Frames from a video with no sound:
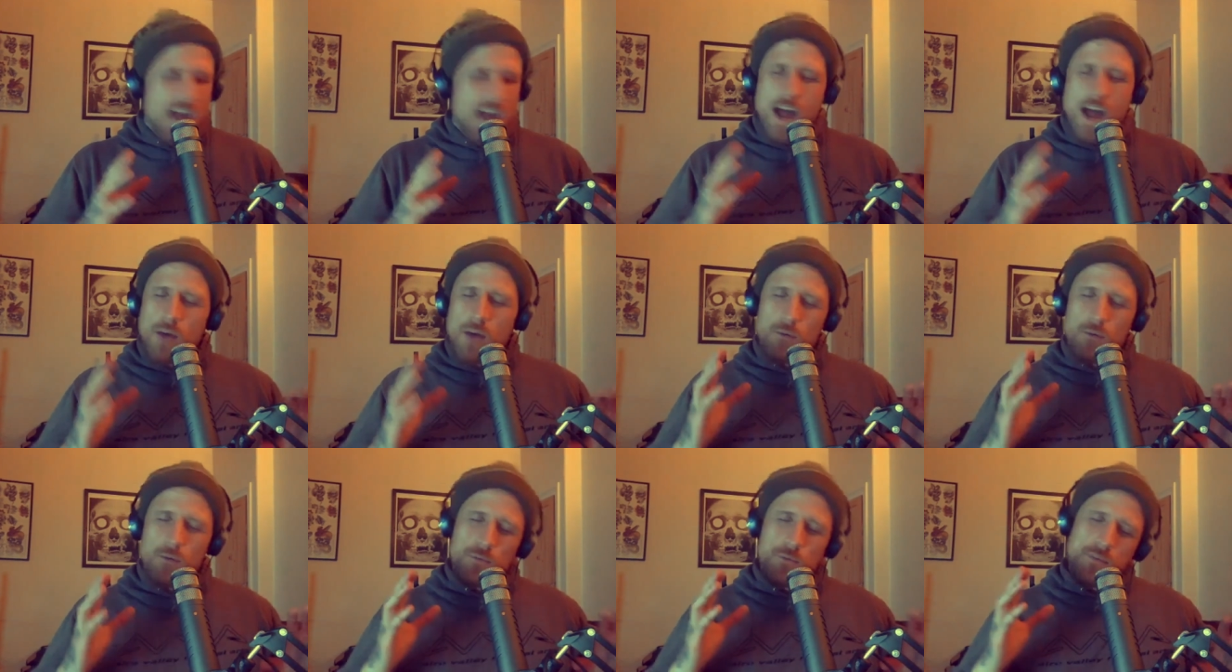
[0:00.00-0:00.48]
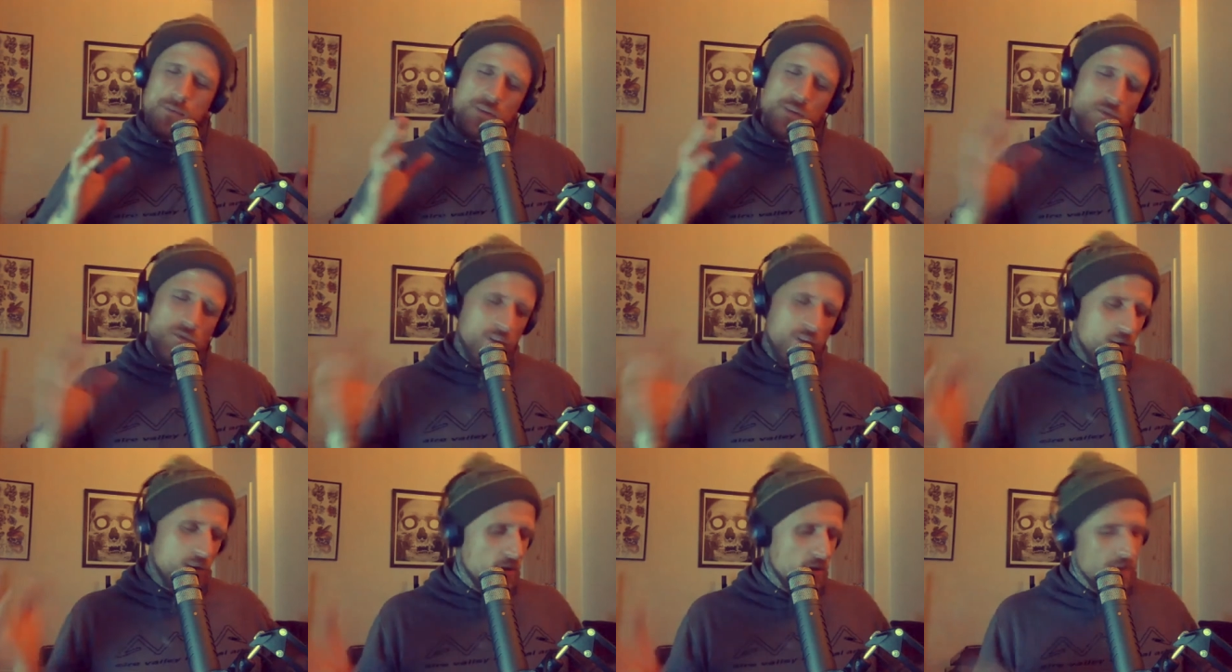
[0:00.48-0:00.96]
I would be
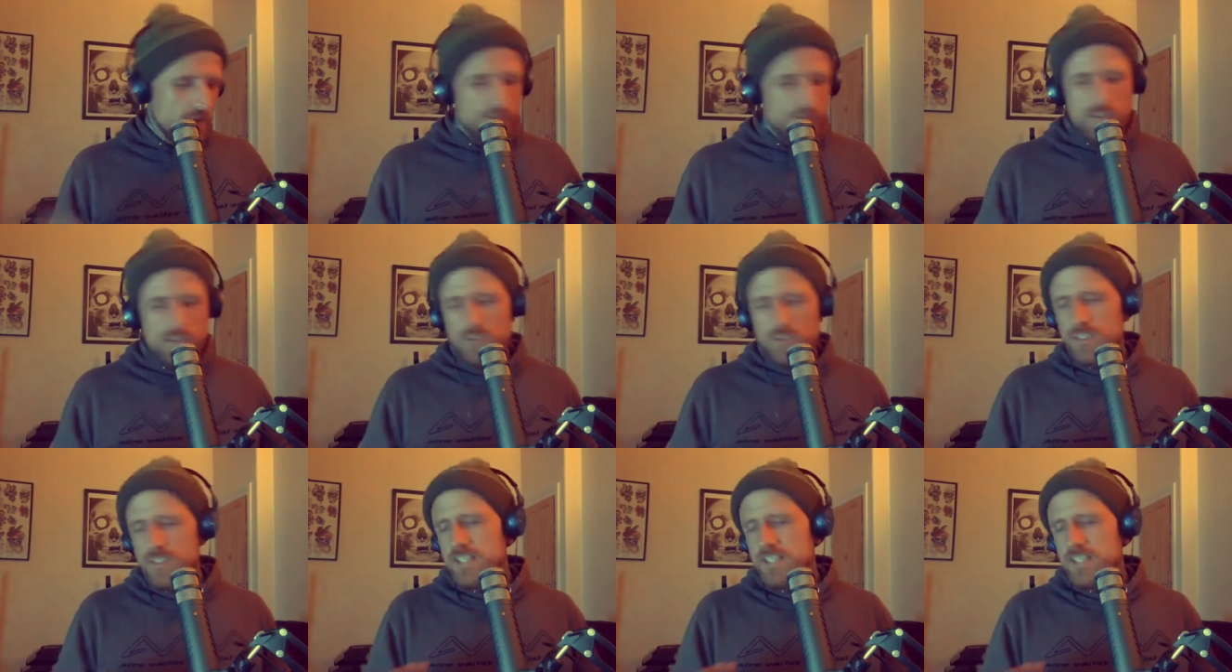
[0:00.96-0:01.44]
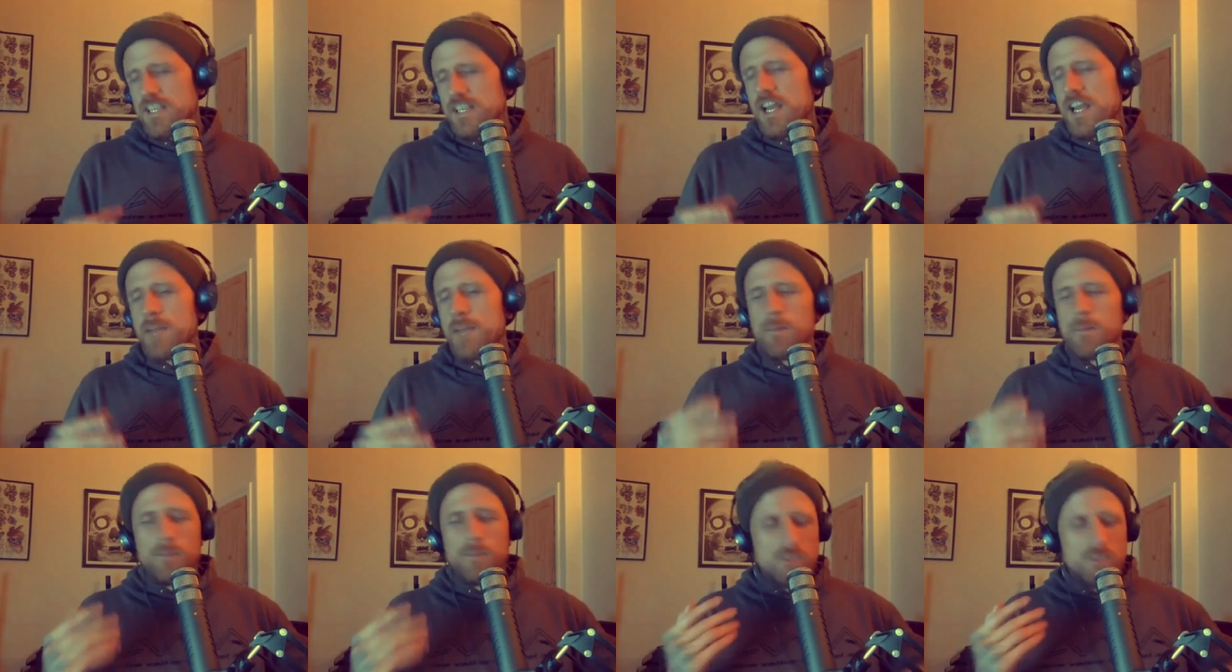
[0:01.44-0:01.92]
drawing koi fish all the
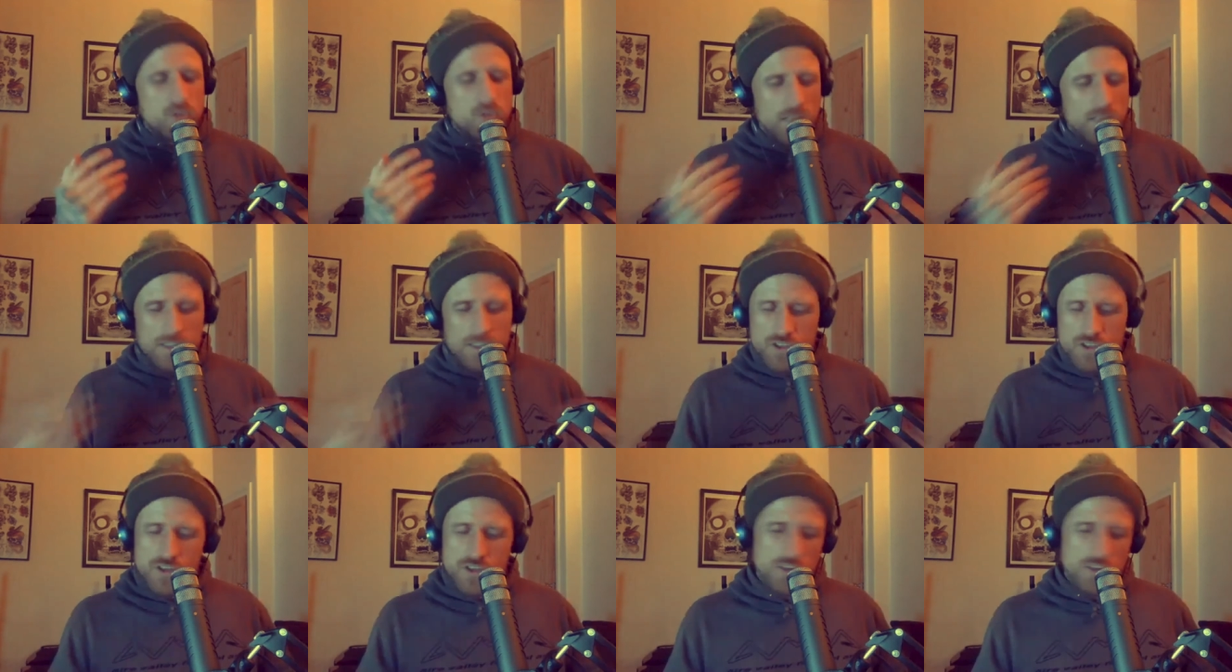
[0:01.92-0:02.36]
time. I would try to